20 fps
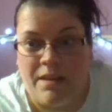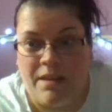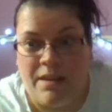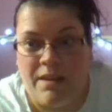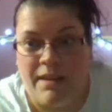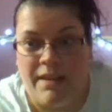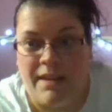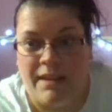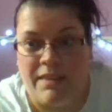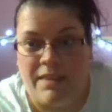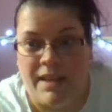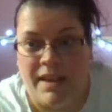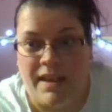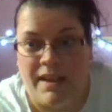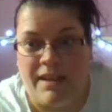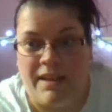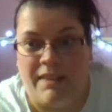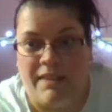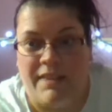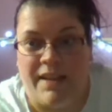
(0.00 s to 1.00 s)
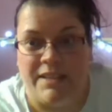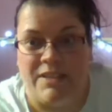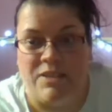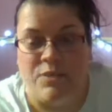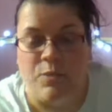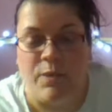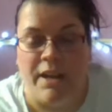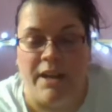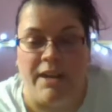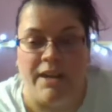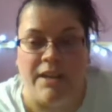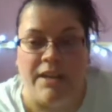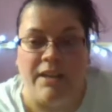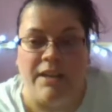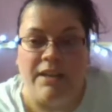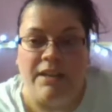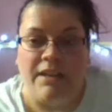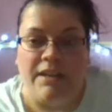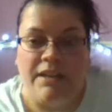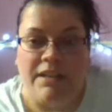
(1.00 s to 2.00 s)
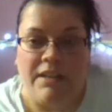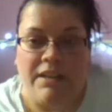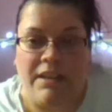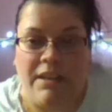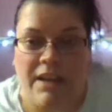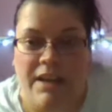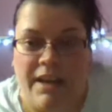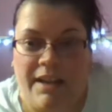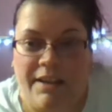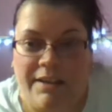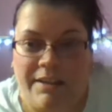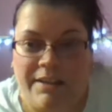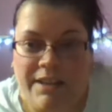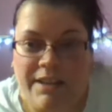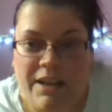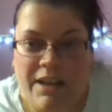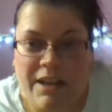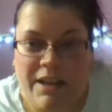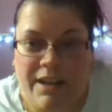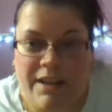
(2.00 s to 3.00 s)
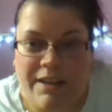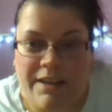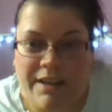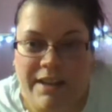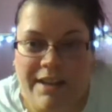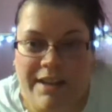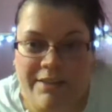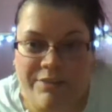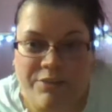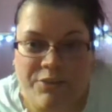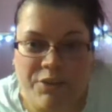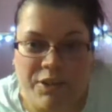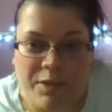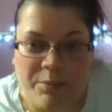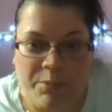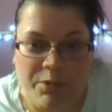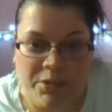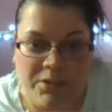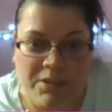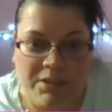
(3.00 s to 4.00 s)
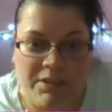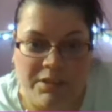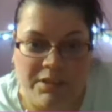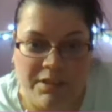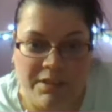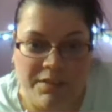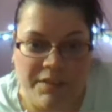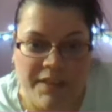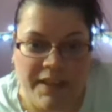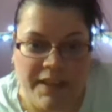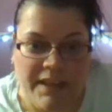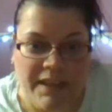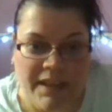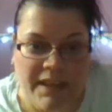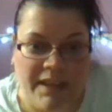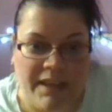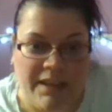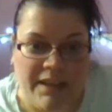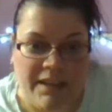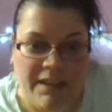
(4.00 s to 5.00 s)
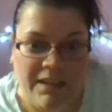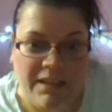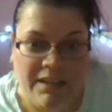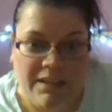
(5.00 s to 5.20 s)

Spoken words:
I get that. And that's where I have trouble thinking,